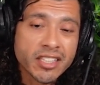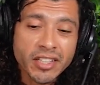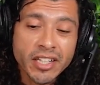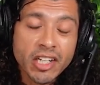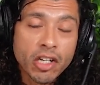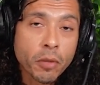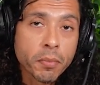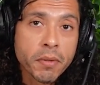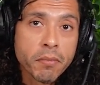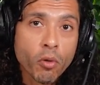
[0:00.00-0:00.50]

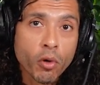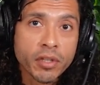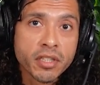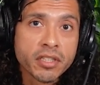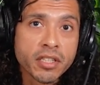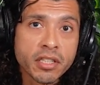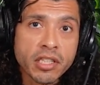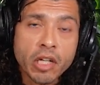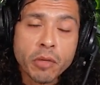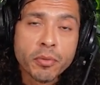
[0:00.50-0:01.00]
That's going to help you
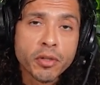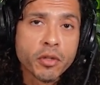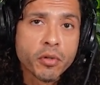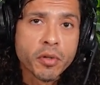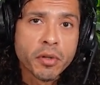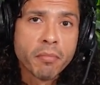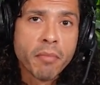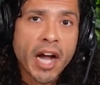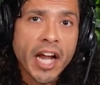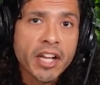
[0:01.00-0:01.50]
more than just
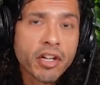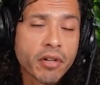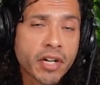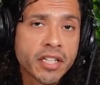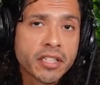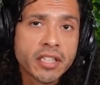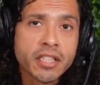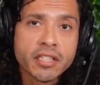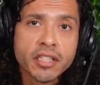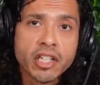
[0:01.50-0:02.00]
helping you with
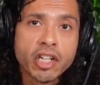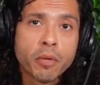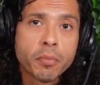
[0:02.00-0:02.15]
migraines.